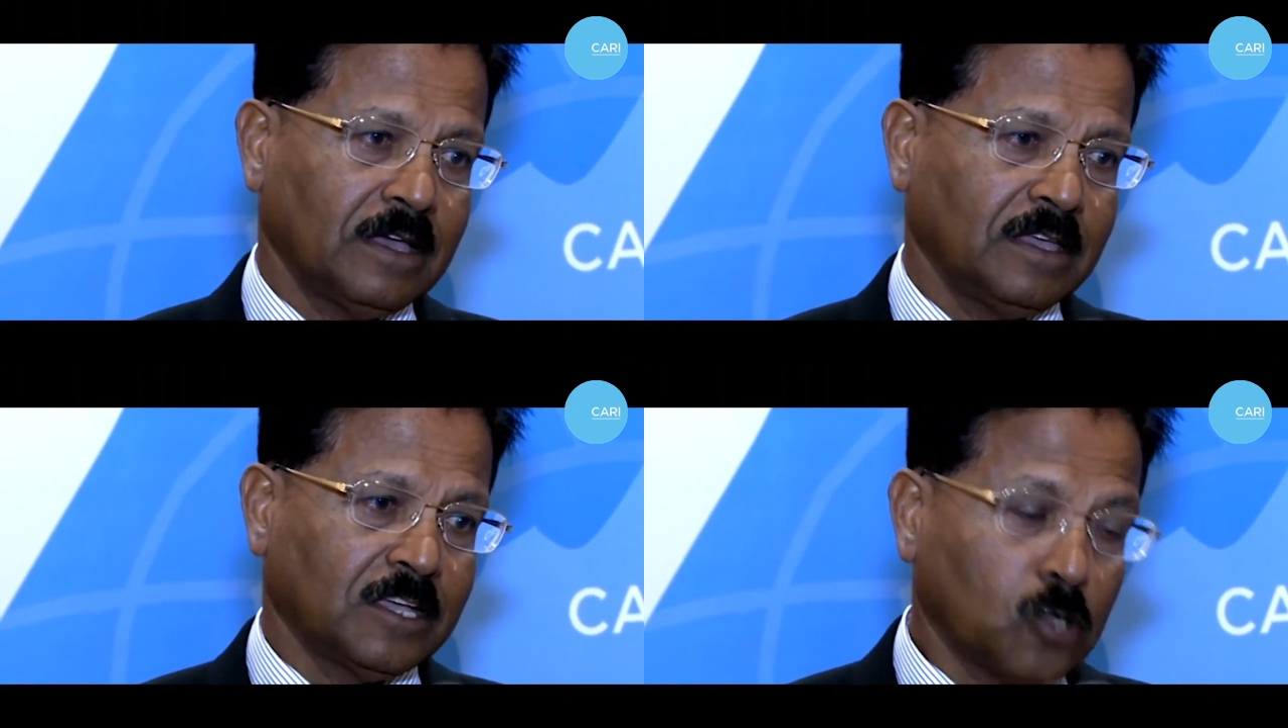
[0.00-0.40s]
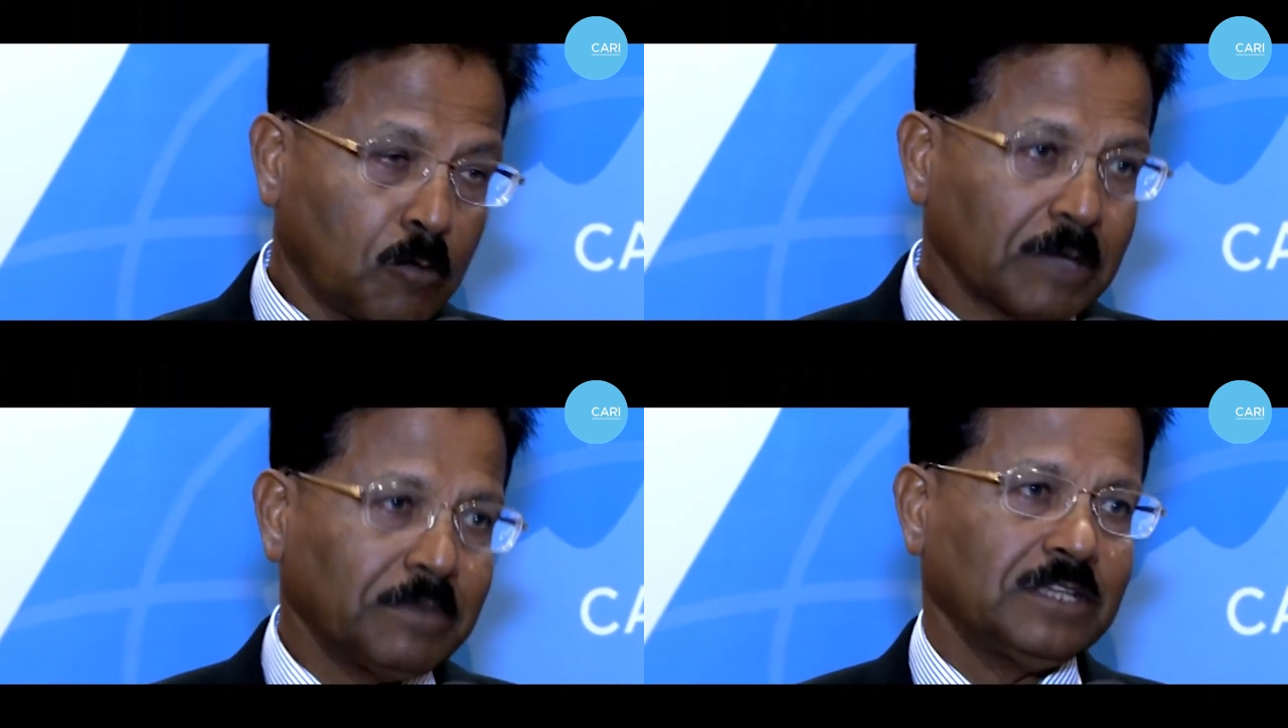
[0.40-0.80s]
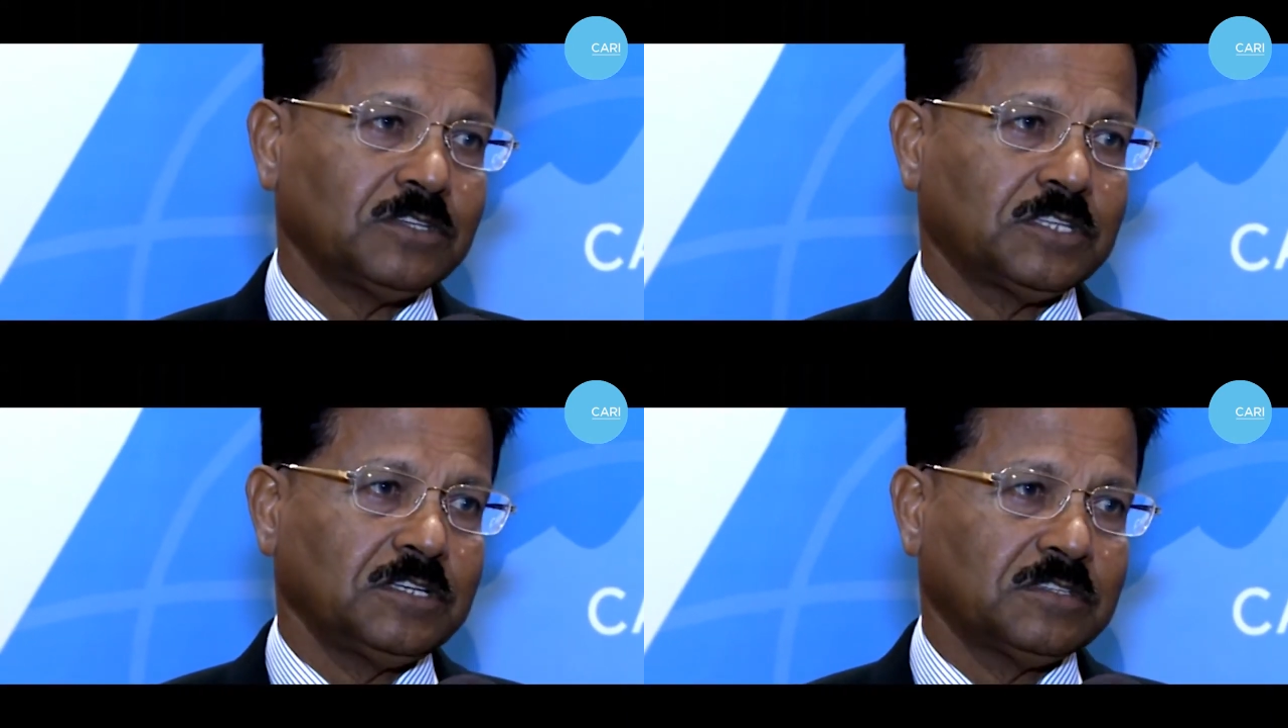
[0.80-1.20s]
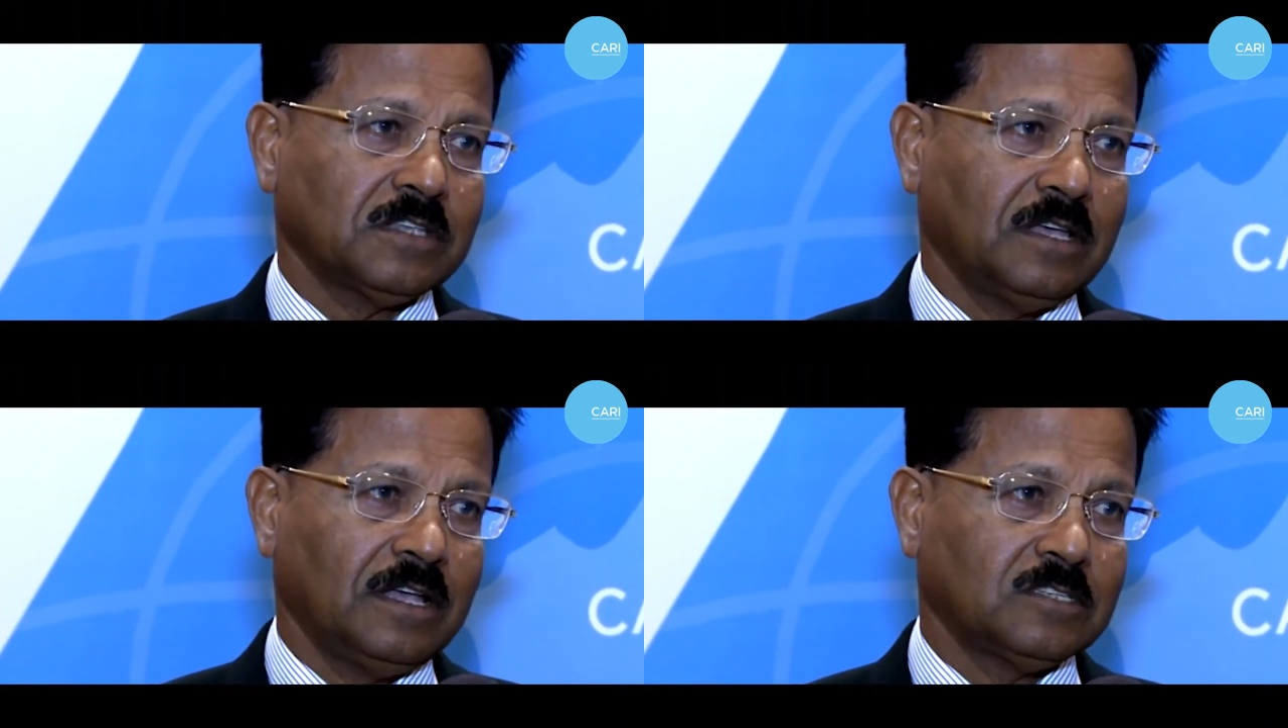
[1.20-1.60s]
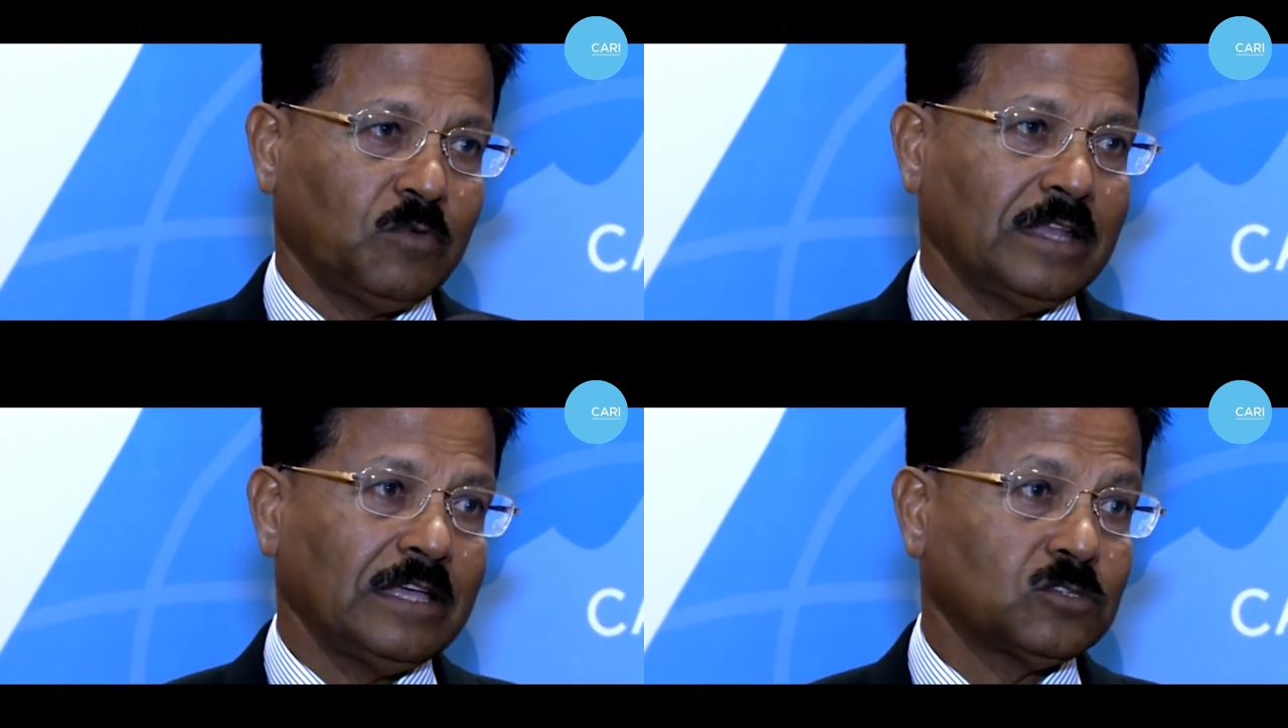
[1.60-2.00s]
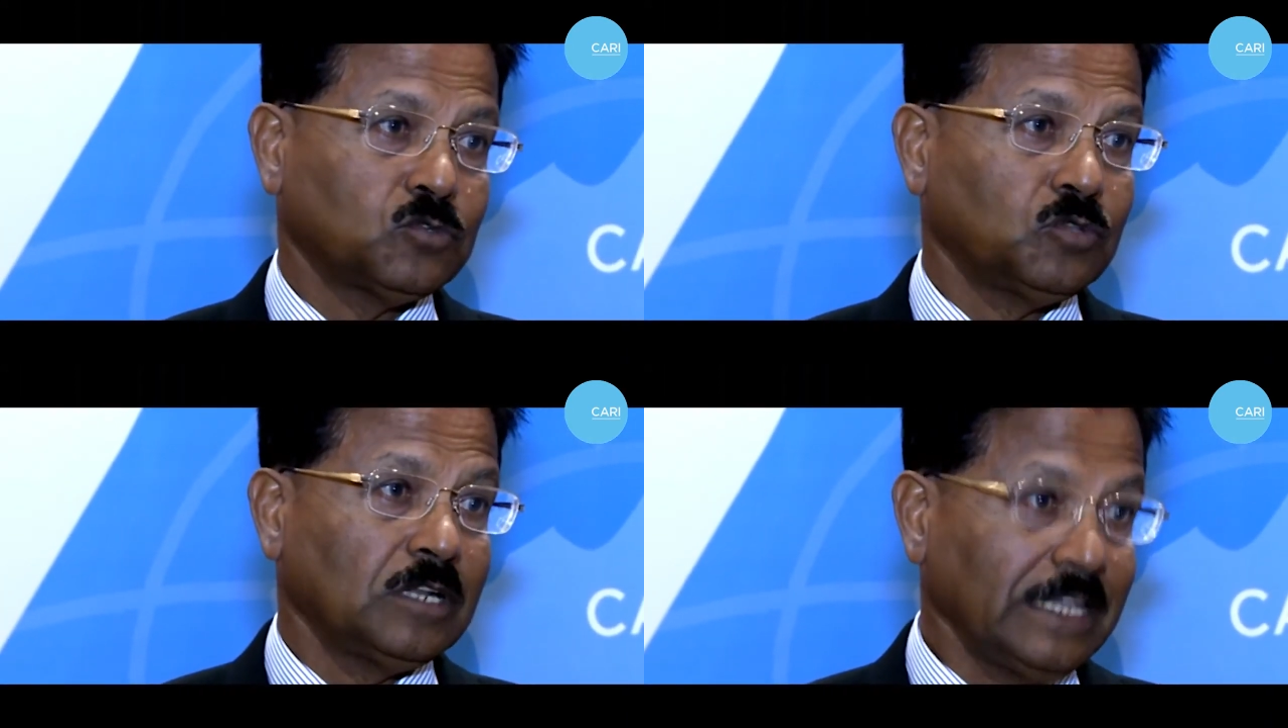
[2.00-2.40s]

economic ministers as well as to the